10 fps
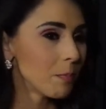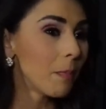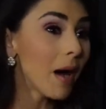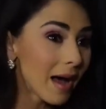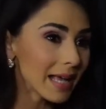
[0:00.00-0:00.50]

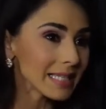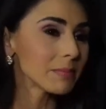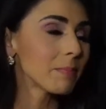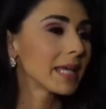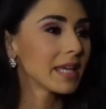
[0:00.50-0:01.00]
But
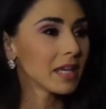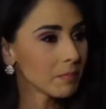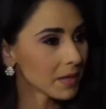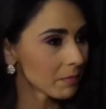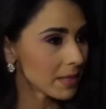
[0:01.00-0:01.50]
by
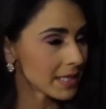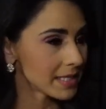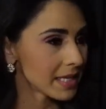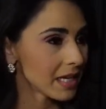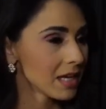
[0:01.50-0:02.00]
keeping
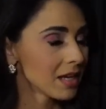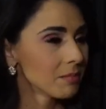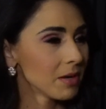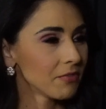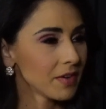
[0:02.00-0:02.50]
busy,
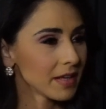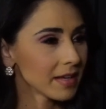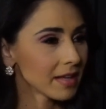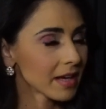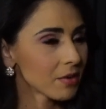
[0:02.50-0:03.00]
by
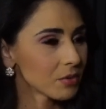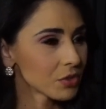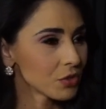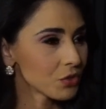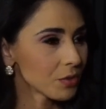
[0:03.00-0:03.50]
feeling like I was
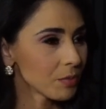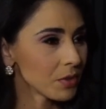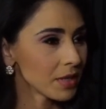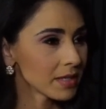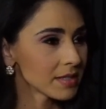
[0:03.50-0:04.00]

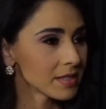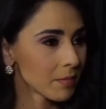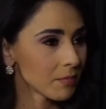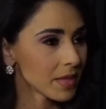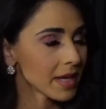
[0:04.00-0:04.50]
contributing
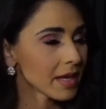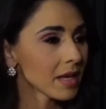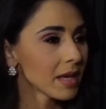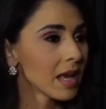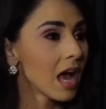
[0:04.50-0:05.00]
something,
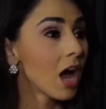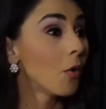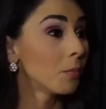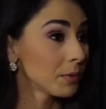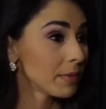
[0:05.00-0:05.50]

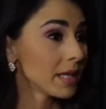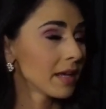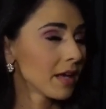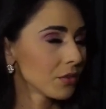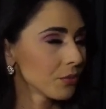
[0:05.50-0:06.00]
helped me
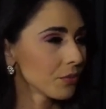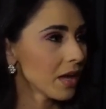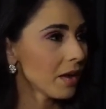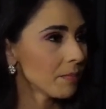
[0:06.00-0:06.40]
get through that.